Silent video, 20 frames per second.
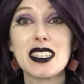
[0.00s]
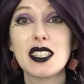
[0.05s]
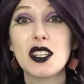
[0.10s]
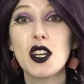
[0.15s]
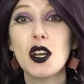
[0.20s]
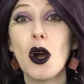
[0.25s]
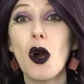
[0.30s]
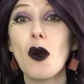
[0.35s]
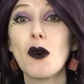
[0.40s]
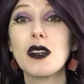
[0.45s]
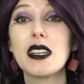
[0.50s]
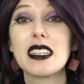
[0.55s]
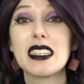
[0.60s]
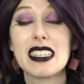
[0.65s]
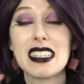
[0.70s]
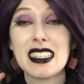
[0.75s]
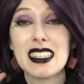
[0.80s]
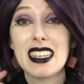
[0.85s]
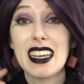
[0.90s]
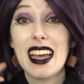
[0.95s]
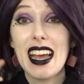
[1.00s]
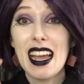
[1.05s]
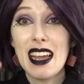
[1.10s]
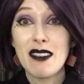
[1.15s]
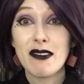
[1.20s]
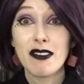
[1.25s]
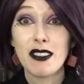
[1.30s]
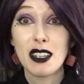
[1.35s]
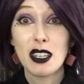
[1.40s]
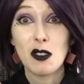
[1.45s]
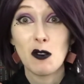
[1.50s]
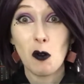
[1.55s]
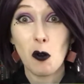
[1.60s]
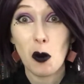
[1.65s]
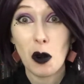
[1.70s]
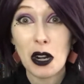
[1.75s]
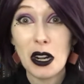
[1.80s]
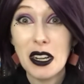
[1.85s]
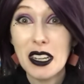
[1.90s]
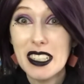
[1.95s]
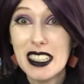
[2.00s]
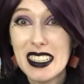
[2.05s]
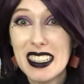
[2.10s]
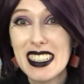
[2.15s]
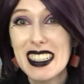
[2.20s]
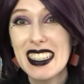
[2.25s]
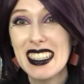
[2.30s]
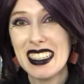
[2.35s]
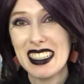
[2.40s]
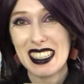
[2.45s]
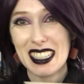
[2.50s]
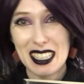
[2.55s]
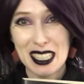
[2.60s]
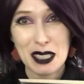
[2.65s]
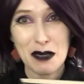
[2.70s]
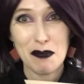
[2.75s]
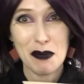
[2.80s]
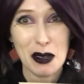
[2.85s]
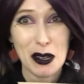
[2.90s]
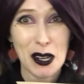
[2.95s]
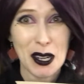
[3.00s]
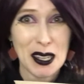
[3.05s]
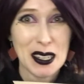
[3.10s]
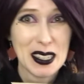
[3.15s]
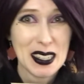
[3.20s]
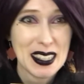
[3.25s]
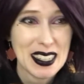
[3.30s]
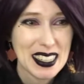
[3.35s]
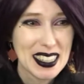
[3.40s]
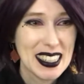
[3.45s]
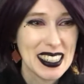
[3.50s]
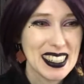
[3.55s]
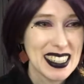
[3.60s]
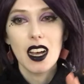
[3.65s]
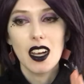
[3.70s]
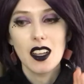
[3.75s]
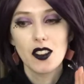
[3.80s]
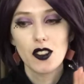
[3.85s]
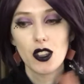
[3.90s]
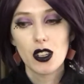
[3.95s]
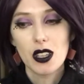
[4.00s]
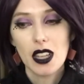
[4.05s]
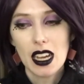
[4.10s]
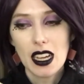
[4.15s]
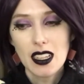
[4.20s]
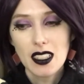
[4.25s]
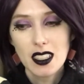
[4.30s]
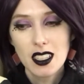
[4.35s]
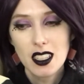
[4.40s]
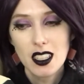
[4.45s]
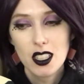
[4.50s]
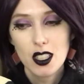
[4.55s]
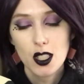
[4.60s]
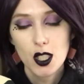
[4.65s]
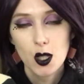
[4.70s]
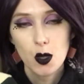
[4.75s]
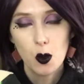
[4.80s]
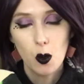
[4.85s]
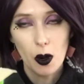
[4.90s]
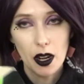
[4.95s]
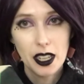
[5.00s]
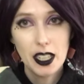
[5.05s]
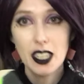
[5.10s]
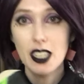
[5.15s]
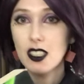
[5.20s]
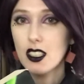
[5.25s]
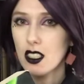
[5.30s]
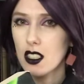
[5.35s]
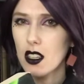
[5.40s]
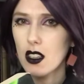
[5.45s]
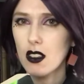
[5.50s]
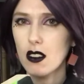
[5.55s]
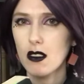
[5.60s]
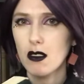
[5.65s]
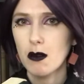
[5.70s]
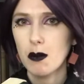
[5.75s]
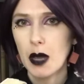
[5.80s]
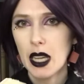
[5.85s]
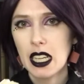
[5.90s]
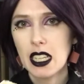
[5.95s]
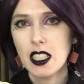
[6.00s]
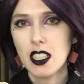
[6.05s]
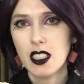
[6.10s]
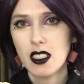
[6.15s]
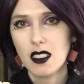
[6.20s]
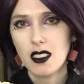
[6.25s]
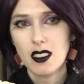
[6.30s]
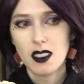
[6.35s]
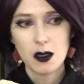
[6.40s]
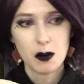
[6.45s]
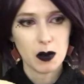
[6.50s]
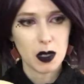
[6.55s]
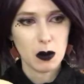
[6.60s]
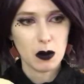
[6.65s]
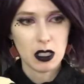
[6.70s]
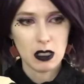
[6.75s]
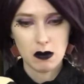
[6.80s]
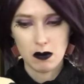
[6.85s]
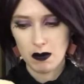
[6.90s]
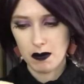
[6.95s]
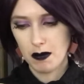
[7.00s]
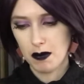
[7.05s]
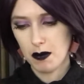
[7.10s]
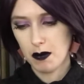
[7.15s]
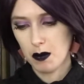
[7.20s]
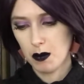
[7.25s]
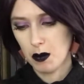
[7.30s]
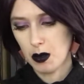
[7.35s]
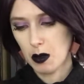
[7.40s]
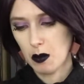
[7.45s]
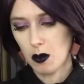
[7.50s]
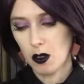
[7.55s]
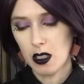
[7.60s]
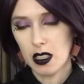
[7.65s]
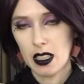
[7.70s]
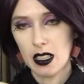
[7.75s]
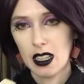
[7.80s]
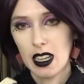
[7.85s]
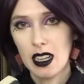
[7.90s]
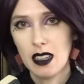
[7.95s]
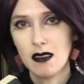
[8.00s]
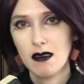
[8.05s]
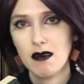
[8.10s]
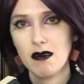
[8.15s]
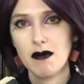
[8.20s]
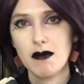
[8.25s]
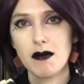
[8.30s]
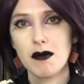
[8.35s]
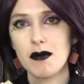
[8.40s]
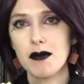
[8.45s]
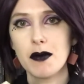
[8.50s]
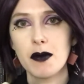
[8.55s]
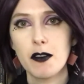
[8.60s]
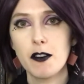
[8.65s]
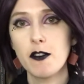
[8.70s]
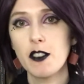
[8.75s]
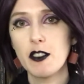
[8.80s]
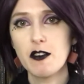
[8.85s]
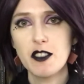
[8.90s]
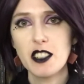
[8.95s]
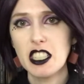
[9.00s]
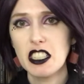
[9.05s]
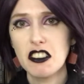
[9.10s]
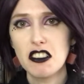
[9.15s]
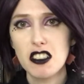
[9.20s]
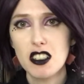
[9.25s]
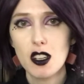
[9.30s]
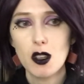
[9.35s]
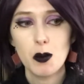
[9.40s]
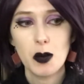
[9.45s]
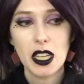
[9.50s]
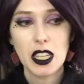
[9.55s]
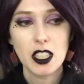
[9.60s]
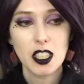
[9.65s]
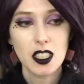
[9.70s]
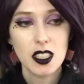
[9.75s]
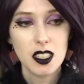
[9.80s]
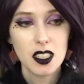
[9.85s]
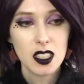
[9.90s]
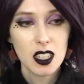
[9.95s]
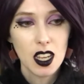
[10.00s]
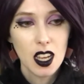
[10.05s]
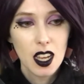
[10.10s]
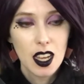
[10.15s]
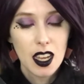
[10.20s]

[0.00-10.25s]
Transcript: coded into every word in this book. The last 20 or so pages, maybe a bit more than that, 50 or so pages,